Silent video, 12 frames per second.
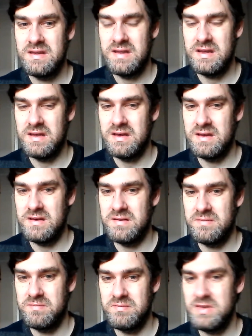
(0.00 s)
you
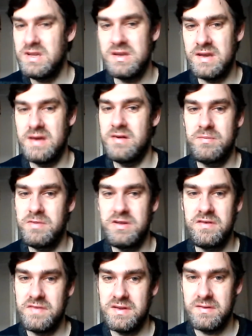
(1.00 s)
know, a
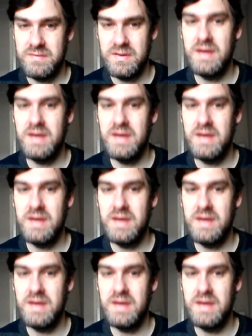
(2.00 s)
movie.